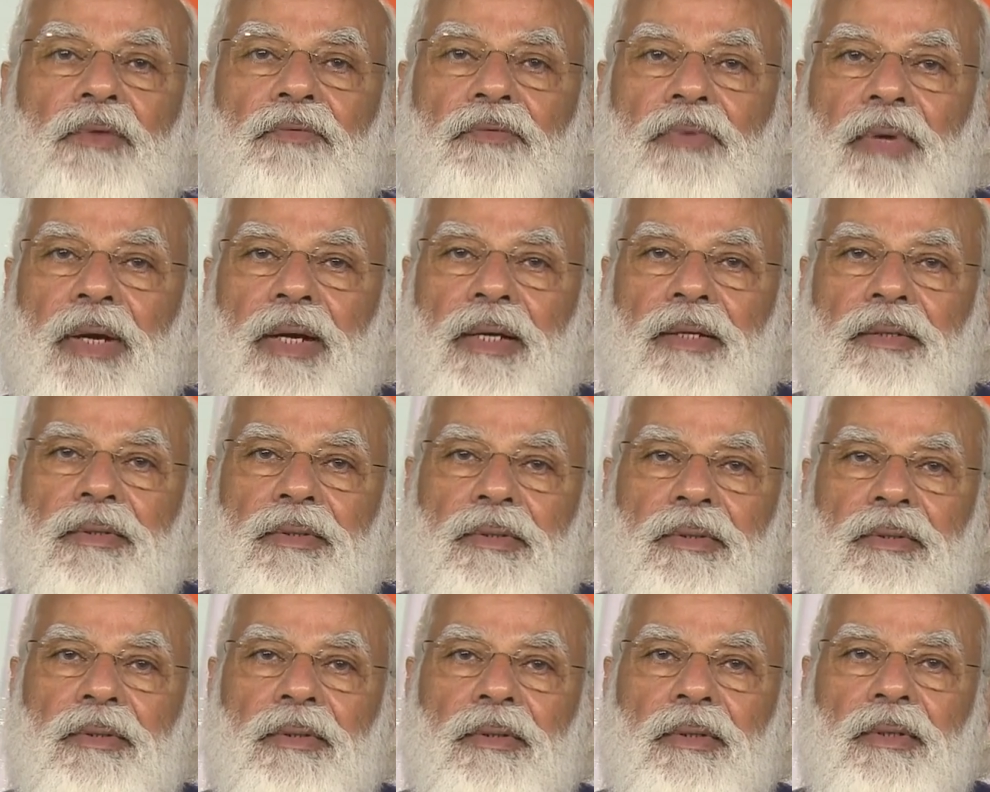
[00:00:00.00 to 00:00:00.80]

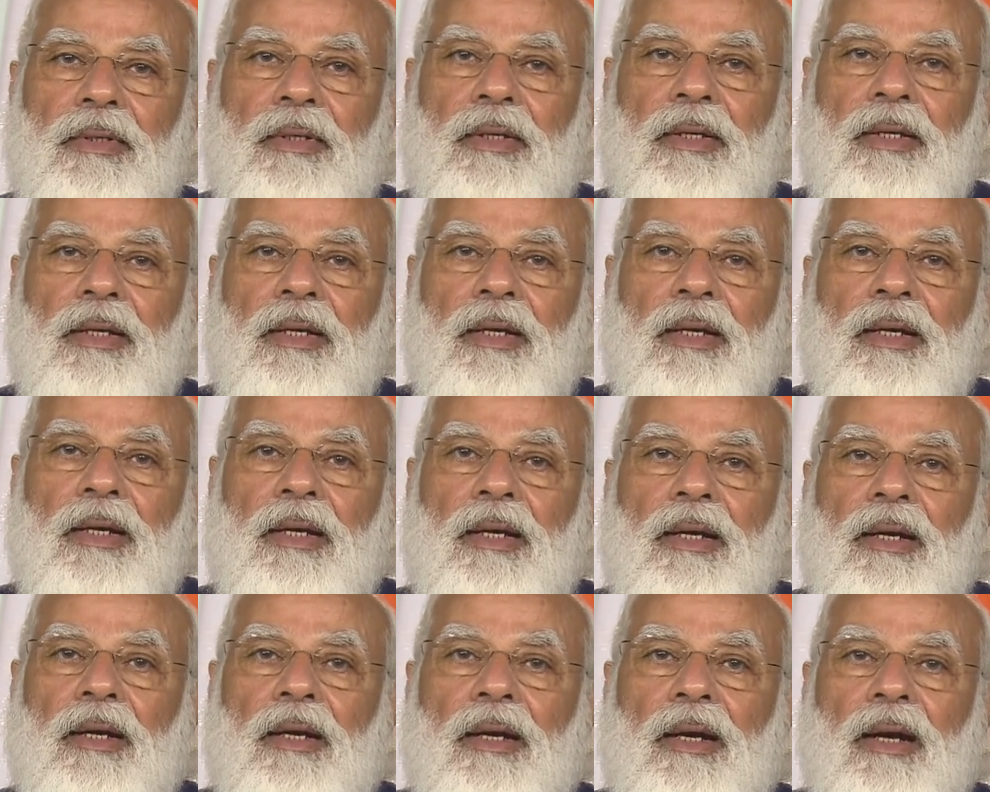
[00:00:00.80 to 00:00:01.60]
Friends,
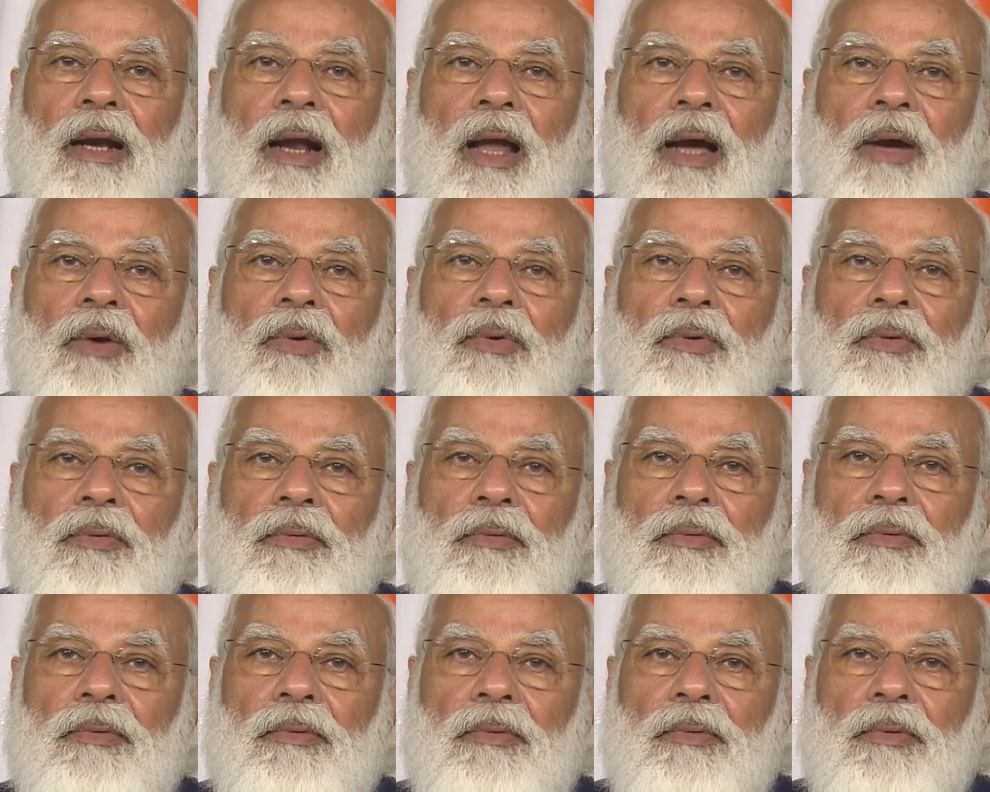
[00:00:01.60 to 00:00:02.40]
now
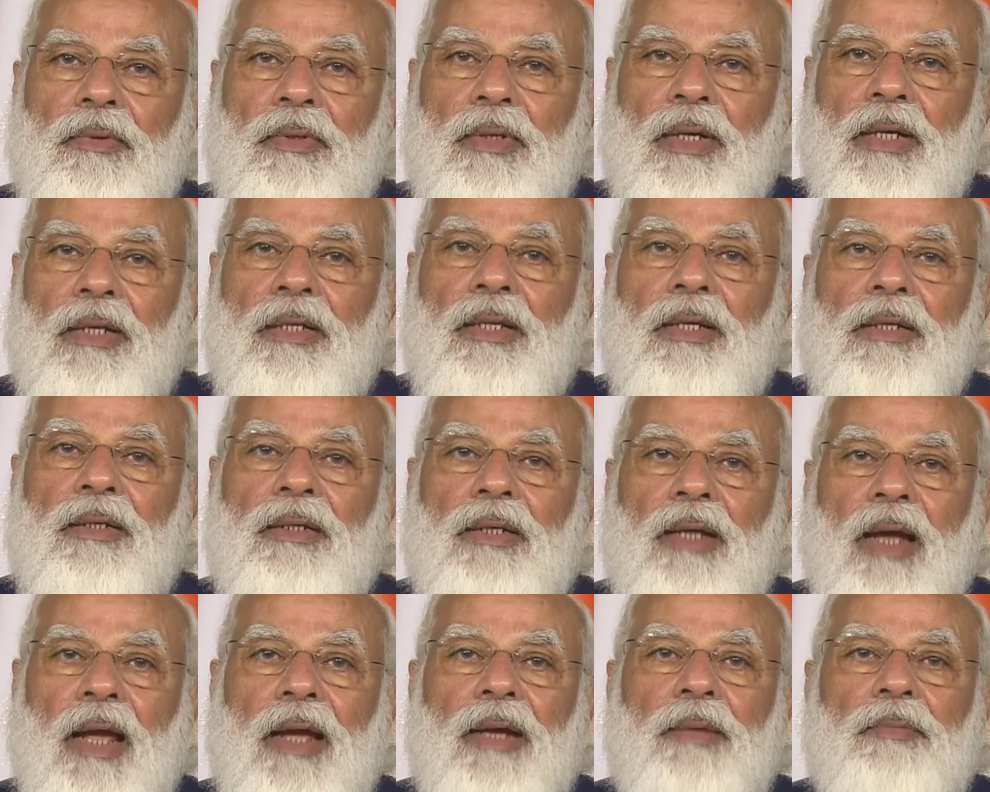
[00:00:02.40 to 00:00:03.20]
is the
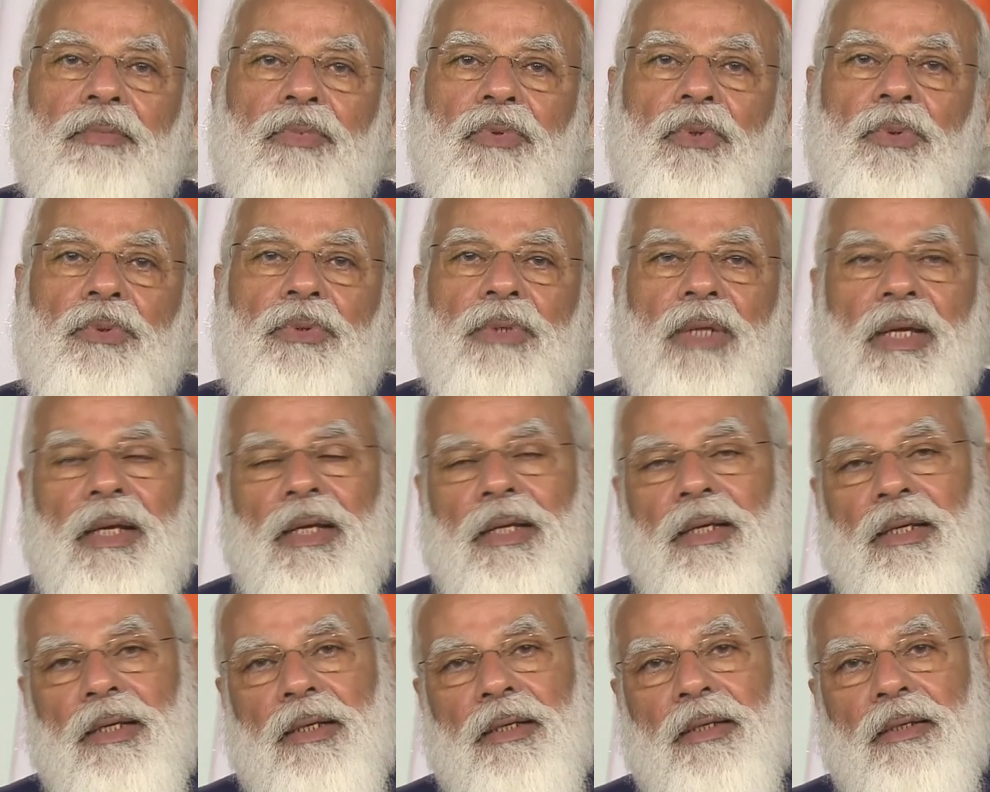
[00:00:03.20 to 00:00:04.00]
time to
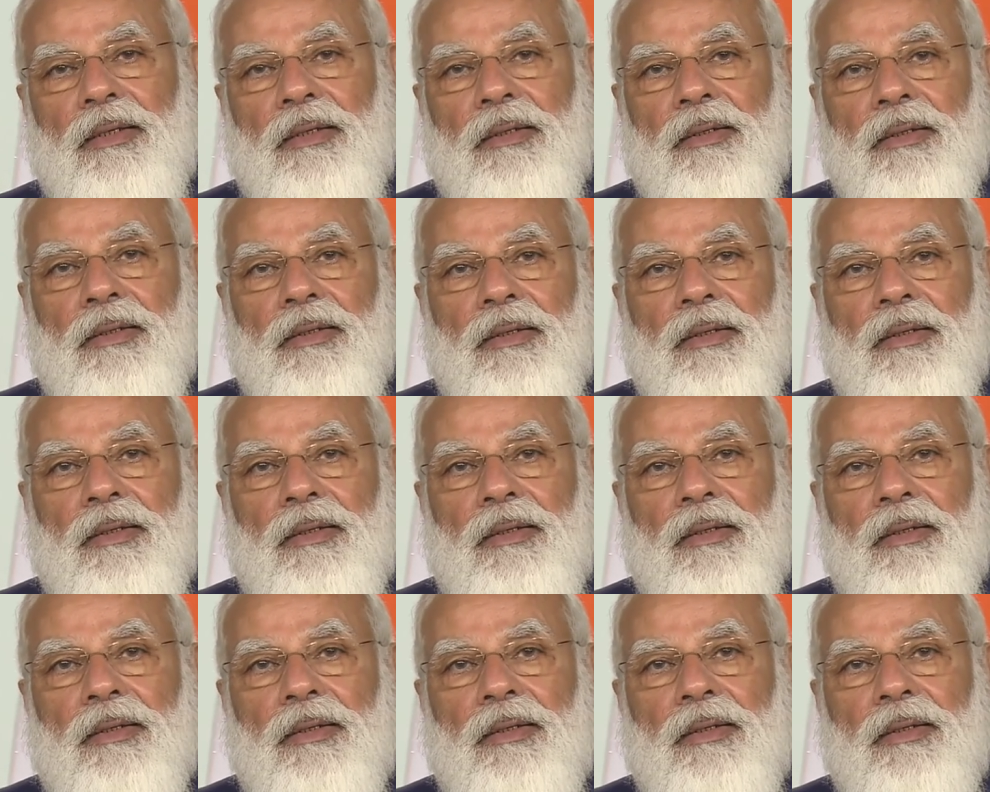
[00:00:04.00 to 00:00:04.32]
think